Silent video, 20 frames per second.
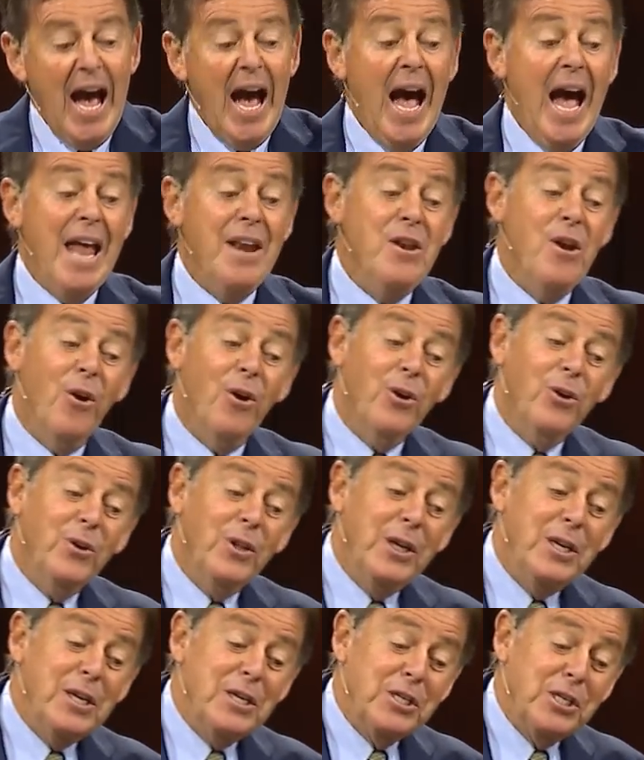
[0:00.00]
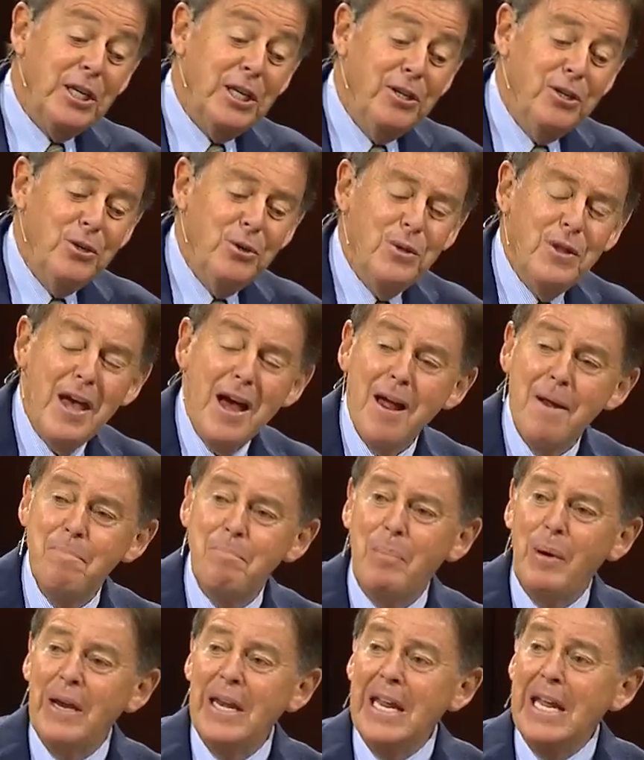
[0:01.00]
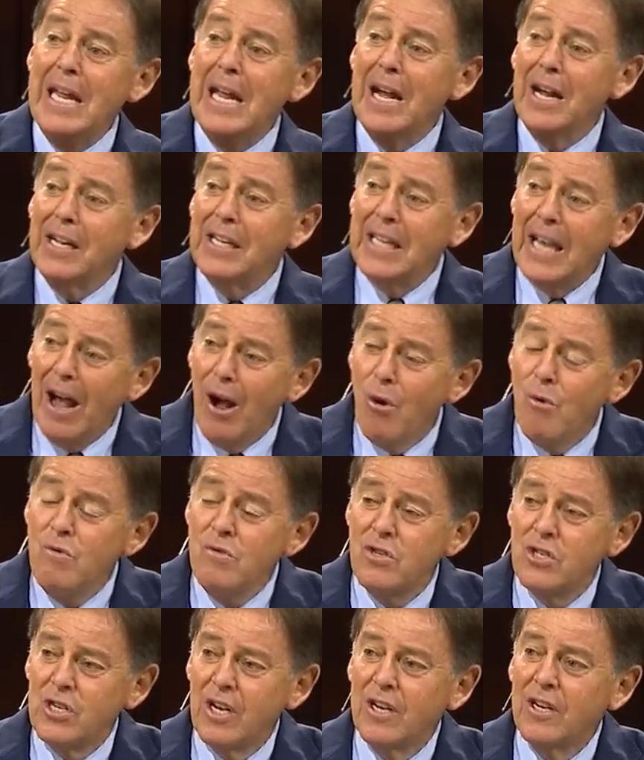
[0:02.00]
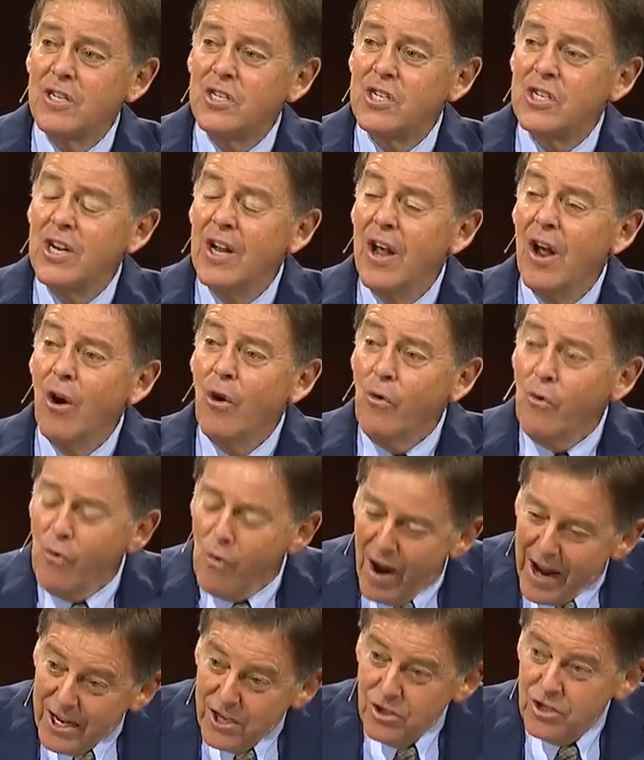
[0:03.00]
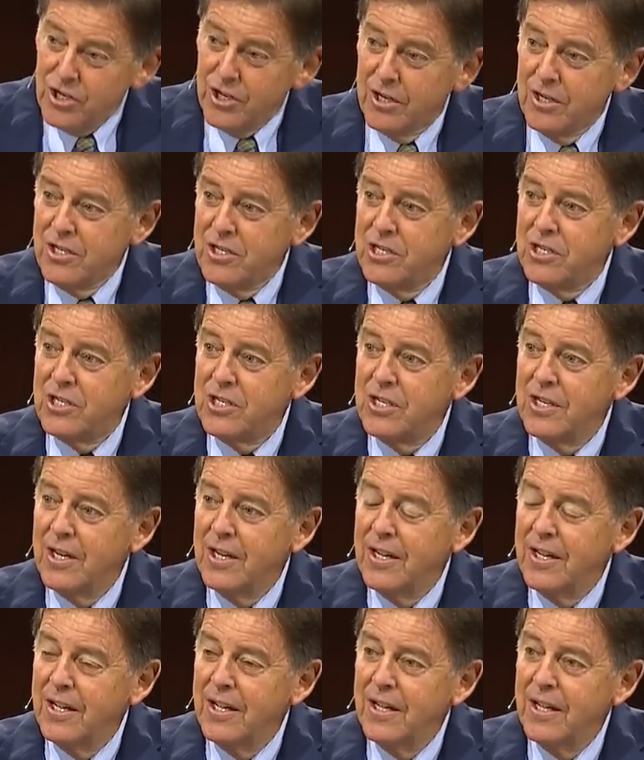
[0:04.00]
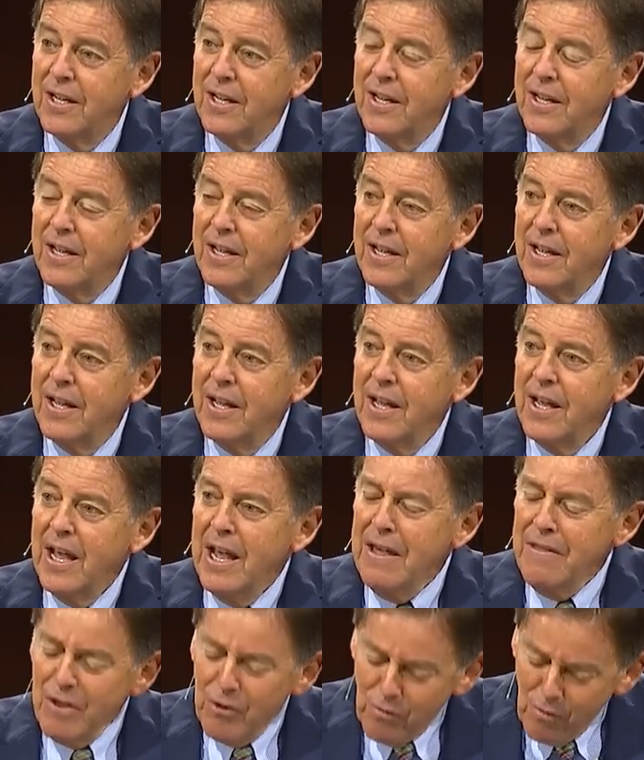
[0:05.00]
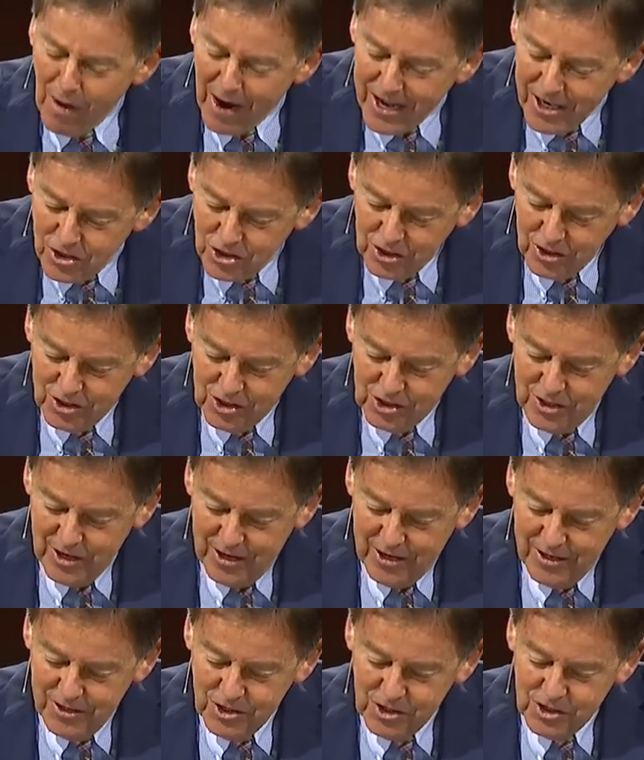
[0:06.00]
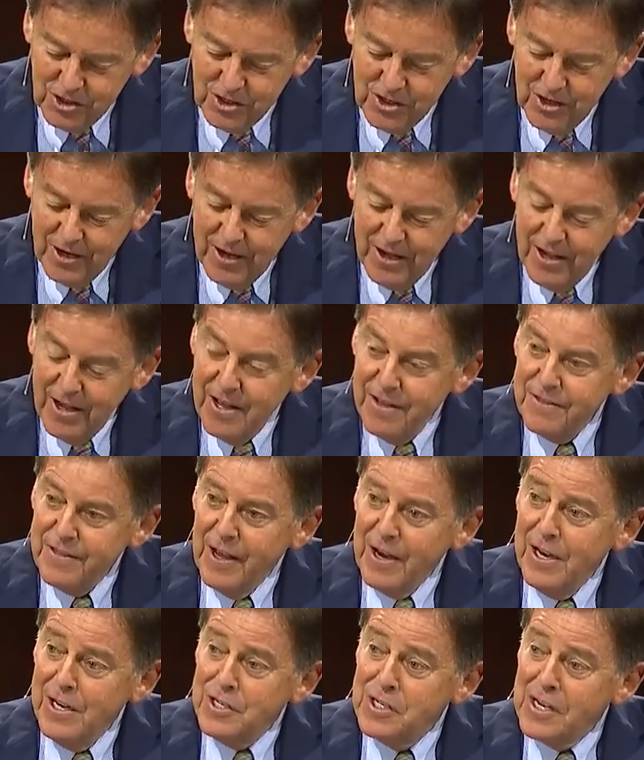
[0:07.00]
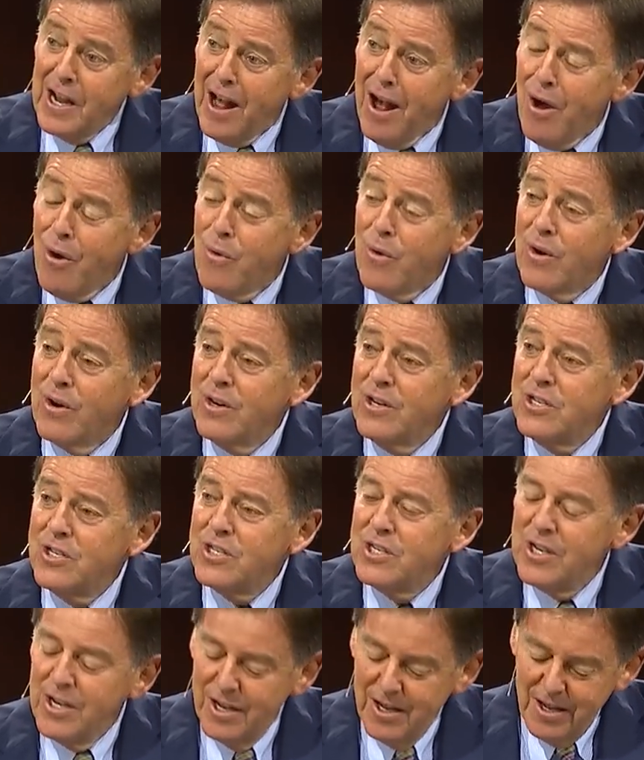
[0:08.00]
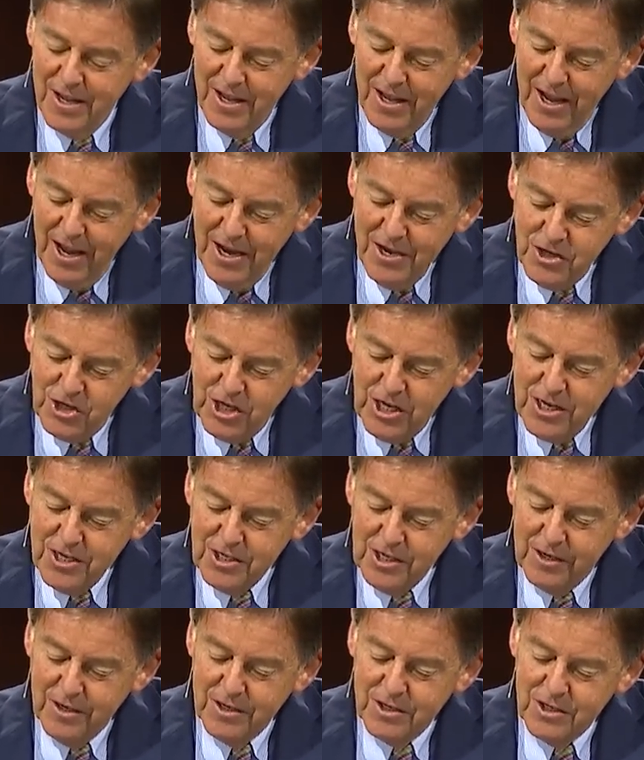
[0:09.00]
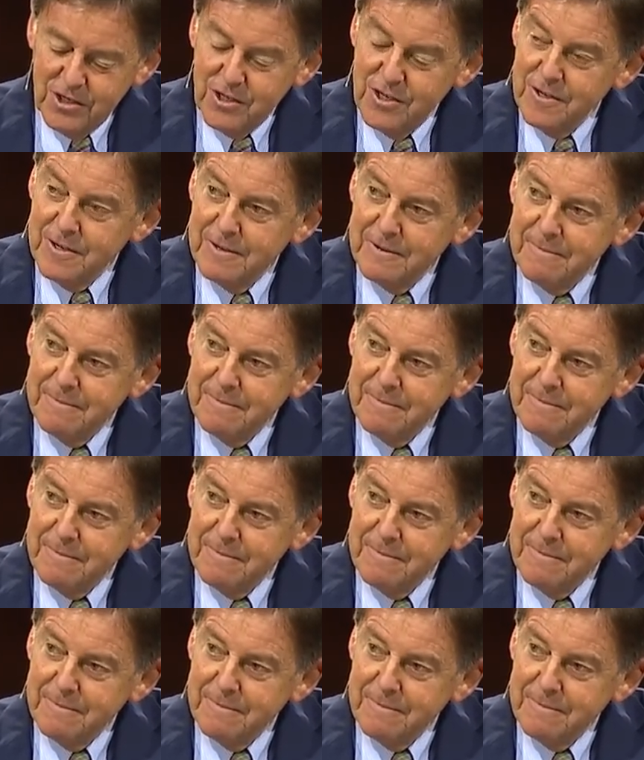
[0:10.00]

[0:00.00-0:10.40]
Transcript: And not only does He do that, but He accounts us righteous in the righteousness that is ours in Jesus.